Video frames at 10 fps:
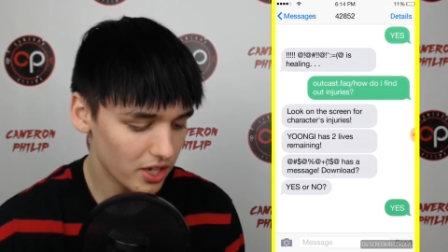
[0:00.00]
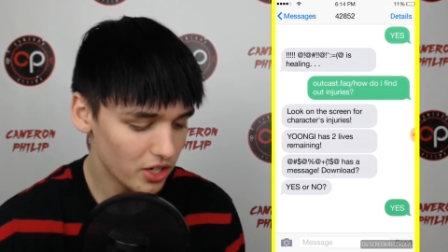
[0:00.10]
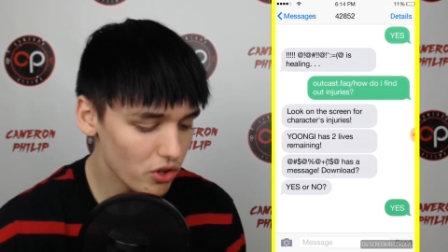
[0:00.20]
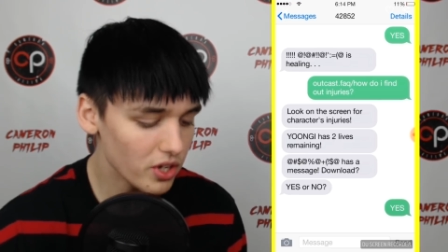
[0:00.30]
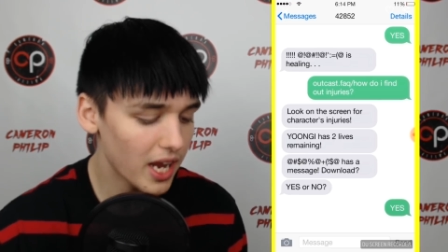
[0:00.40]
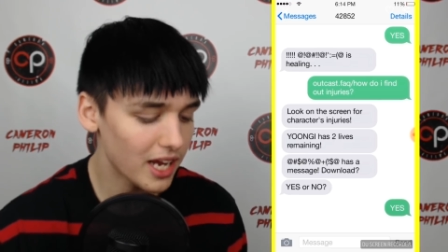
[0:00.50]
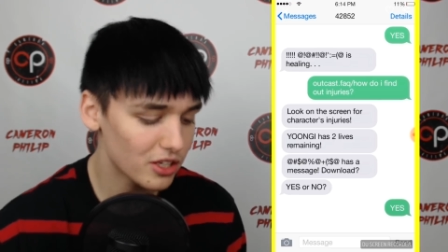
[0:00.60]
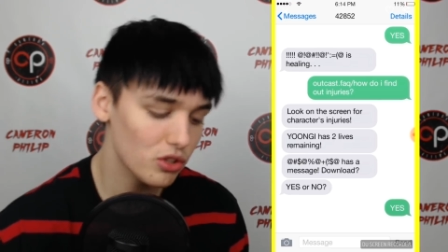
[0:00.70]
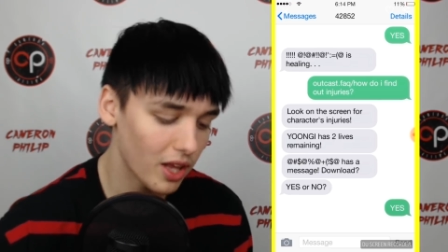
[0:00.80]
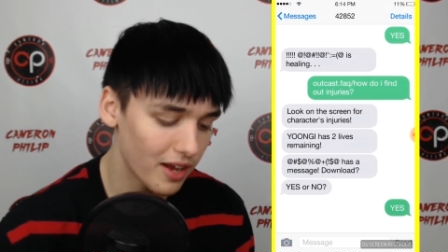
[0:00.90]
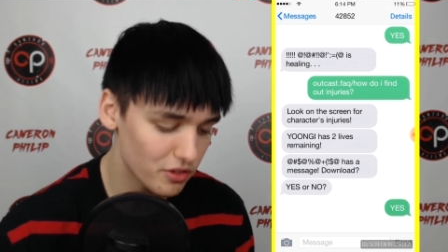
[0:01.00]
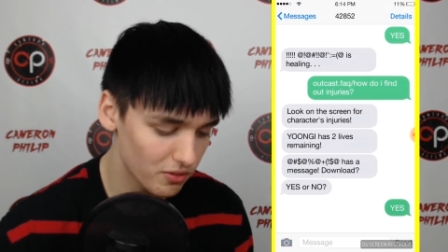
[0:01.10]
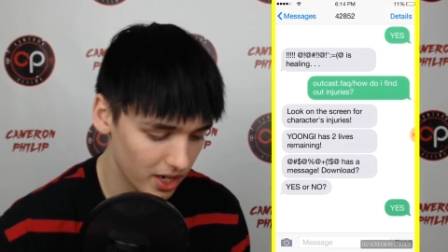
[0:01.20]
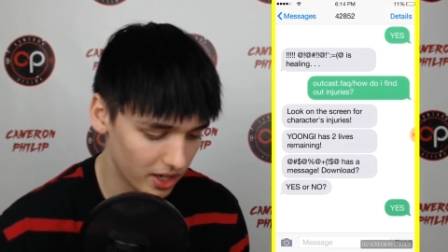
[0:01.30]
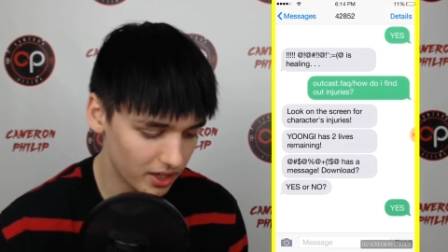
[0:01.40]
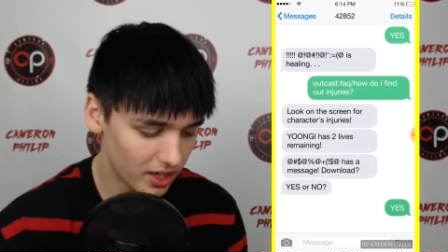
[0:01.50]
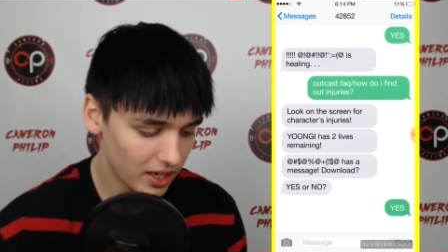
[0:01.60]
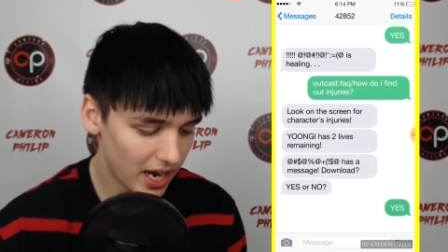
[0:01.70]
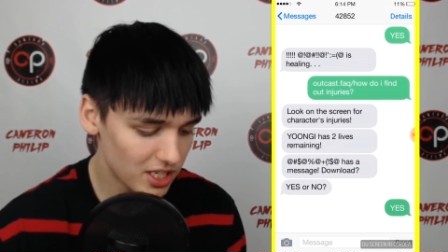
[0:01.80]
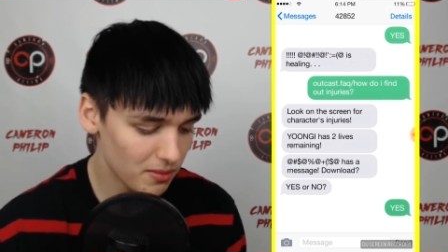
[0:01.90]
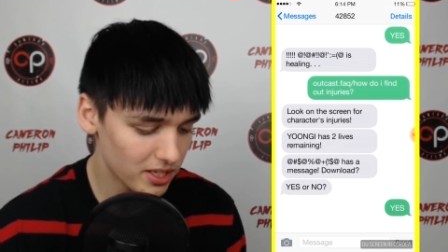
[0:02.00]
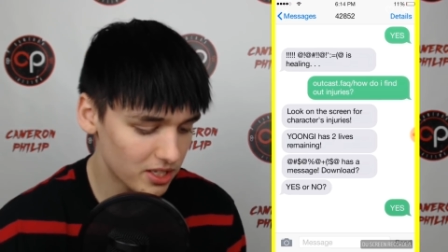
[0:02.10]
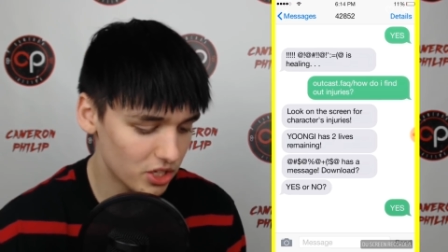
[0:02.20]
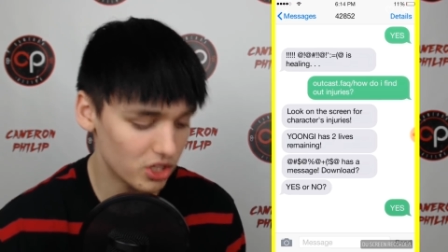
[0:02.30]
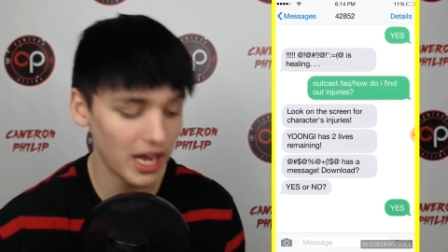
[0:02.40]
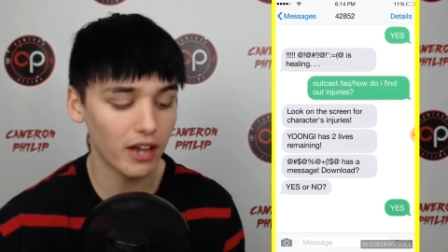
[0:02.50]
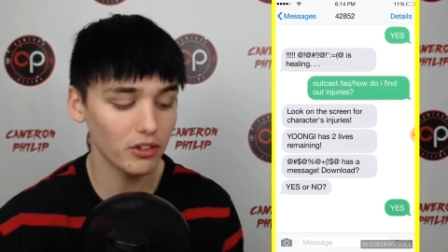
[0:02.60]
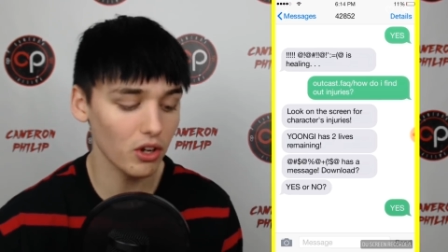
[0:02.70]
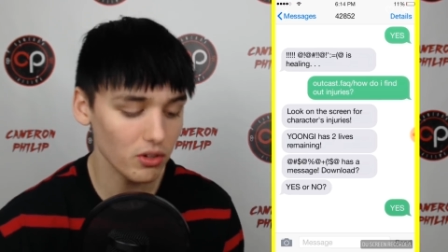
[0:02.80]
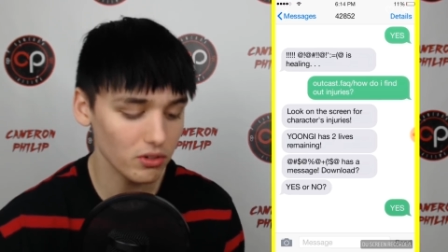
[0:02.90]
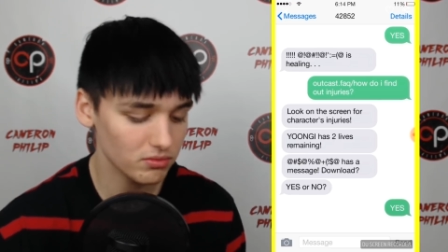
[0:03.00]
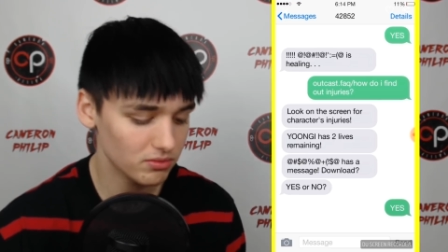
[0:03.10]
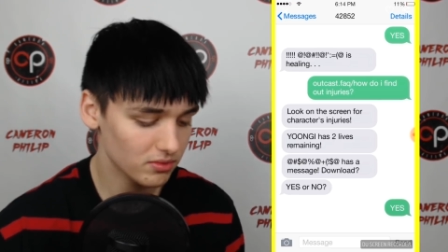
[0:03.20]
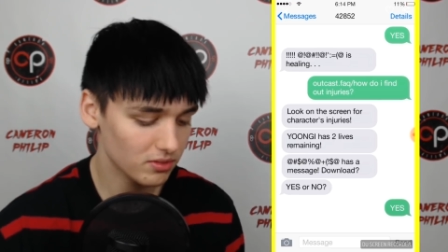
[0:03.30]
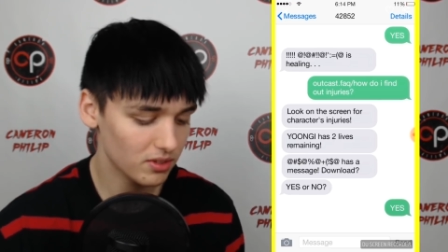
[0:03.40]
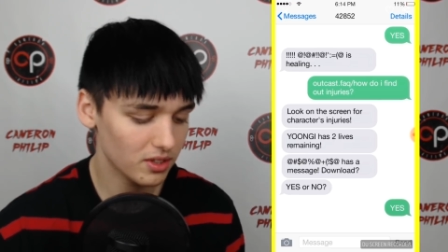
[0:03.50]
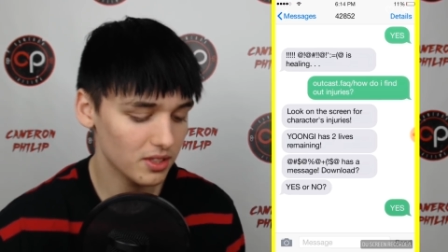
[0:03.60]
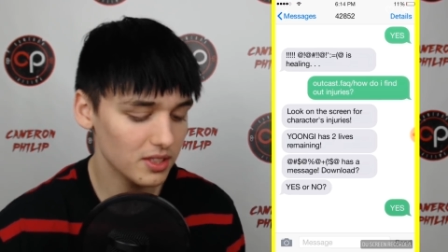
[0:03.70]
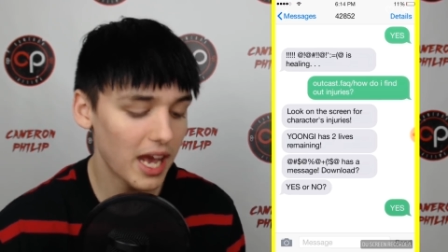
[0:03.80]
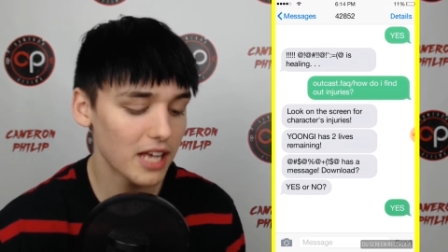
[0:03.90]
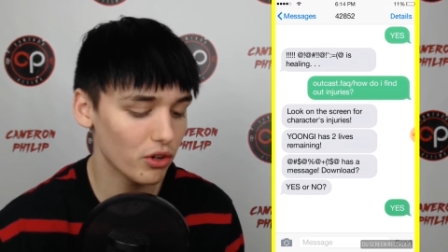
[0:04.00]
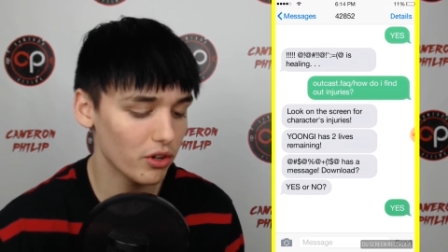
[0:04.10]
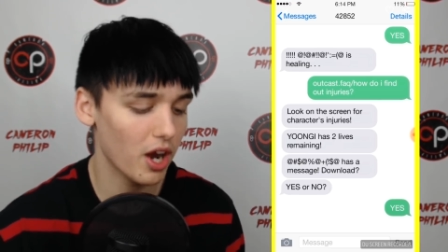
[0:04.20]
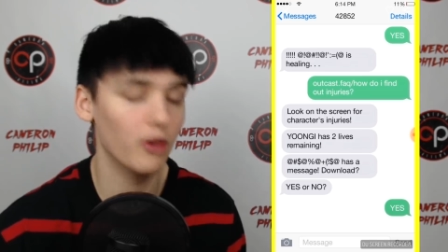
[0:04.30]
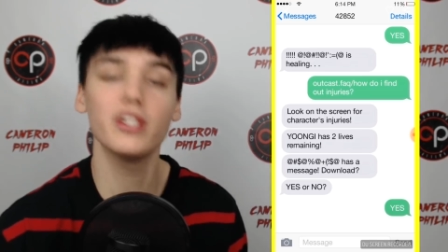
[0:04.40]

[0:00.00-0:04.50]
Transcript: Yoongi has two lives remaining. Has a message. Download? Yes or no?